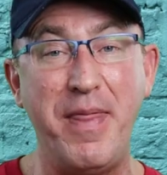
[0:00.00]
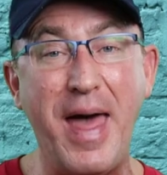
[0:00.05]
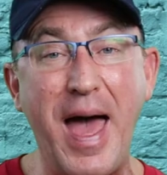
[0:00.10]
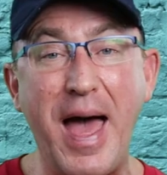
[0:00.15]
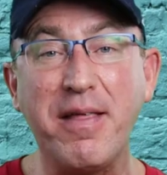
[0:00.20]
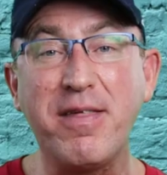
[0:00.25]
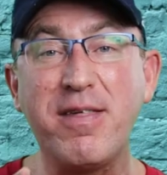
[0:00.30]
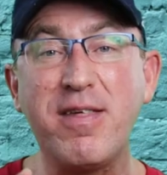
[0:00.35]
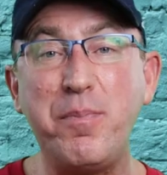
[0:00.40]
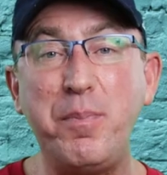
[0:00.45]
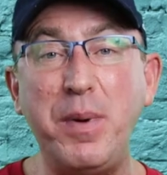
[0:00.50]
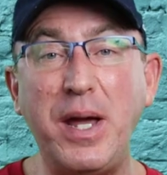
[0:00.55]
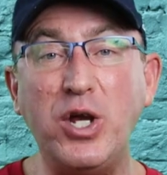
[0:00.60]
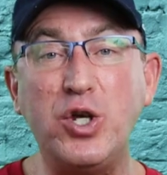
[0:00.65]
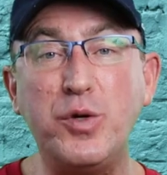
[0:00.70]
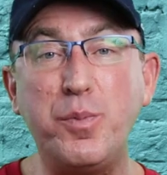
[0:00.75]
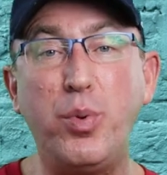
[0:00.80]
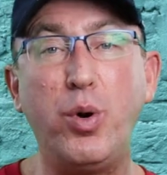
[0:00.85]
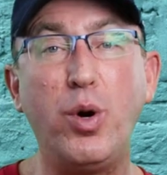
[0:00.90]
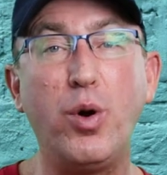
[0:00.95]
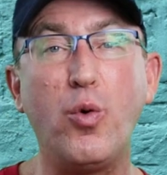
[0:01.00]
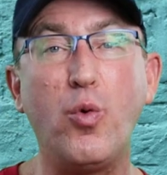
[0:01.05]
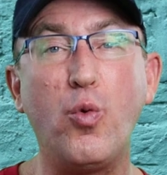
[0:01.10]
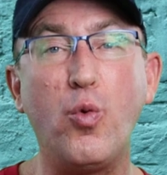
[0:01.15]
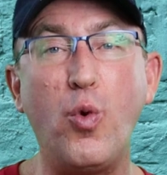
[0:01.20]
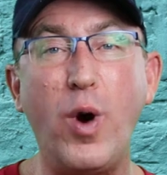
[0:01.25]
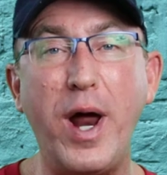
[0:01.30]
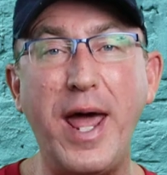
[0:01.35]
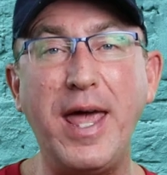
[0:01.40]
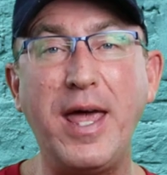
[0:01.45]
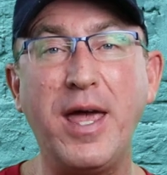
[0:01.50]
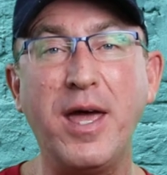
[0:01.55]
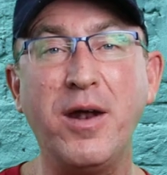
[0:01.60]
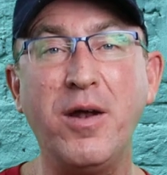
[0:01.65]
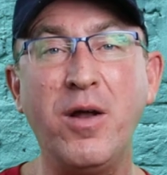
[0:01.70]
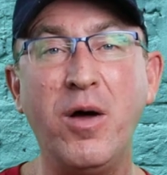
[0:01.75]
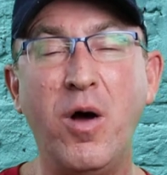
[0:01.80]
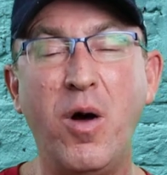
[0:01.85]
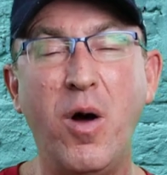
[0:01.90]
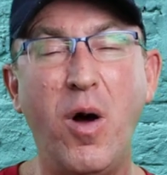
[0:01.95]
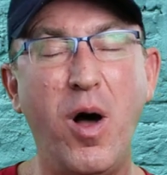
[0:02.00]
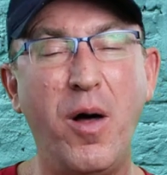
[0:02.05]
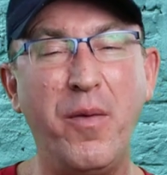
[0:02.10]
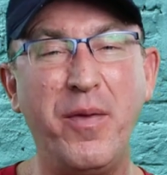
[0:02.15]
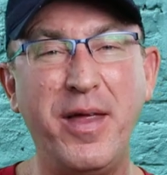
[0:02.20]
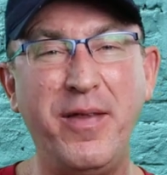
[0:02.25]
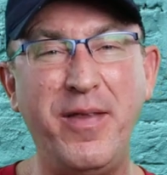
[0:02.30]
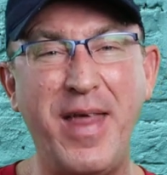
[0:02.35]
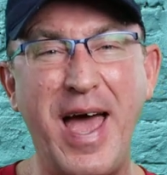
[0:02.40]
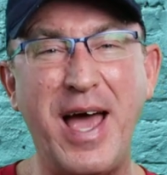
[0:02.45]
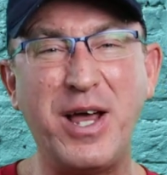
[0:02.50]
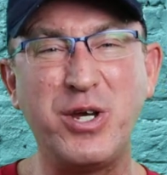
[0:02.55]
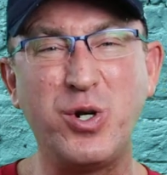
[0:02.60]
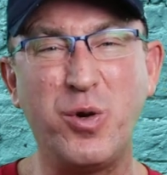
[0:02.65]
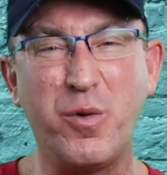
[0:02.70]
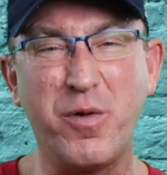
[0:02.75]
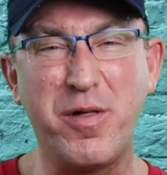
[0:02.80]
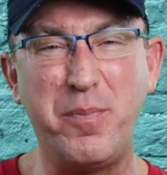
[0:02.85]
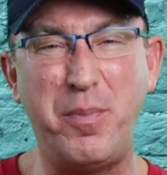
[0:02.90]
That speech put Reagan on the national